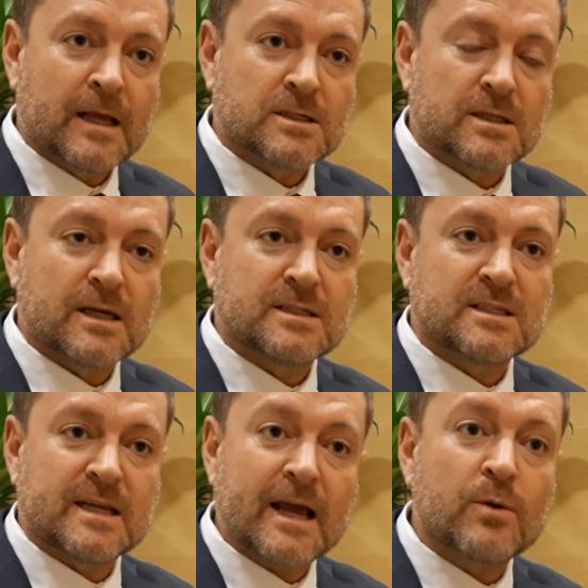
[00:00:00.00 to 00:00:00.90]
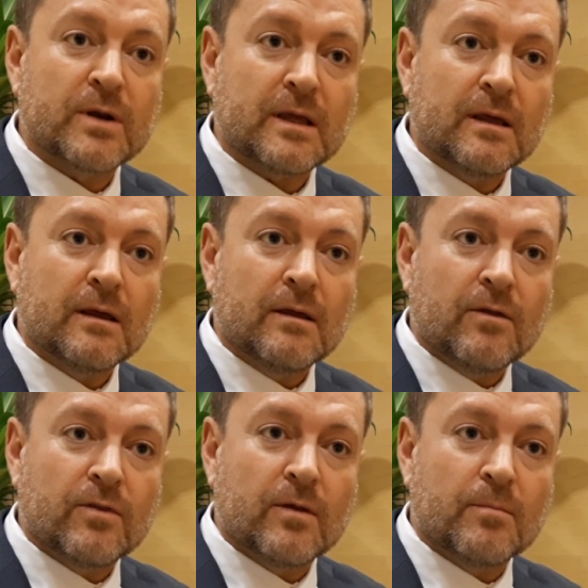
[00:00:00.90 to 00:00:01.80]
So there's this inequity
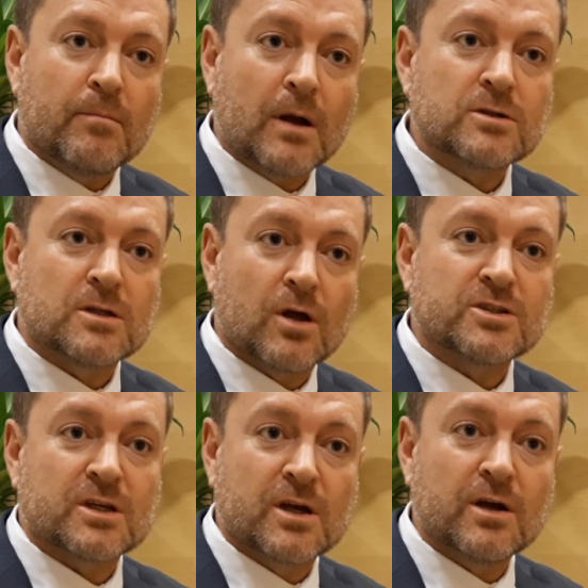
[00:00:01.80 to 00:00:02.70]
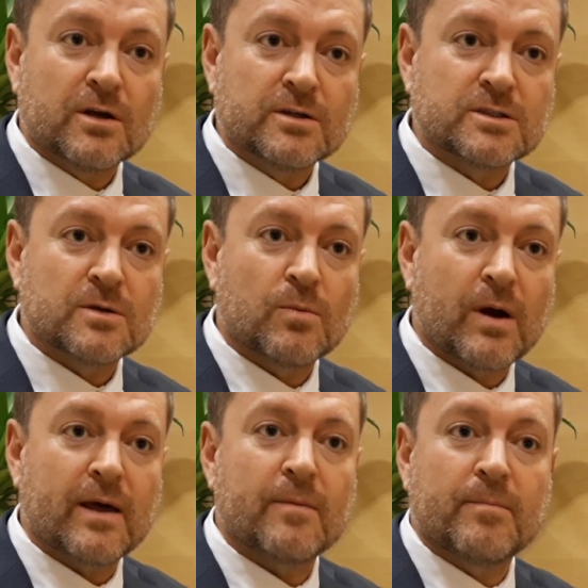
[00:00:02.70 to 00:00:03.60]
that most loss occurs
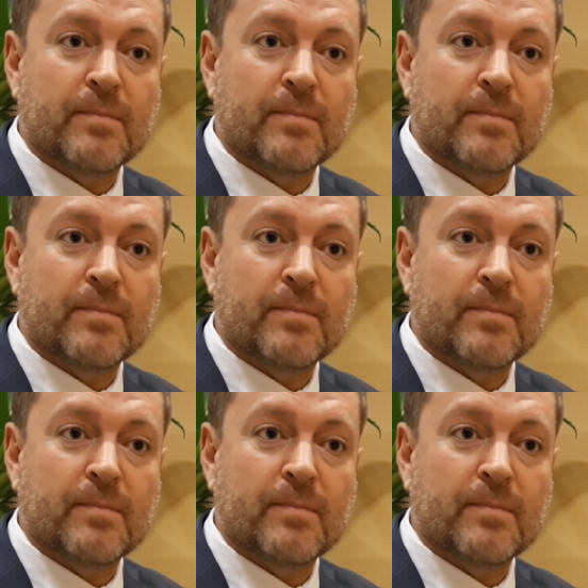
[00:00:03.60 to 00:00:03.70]
where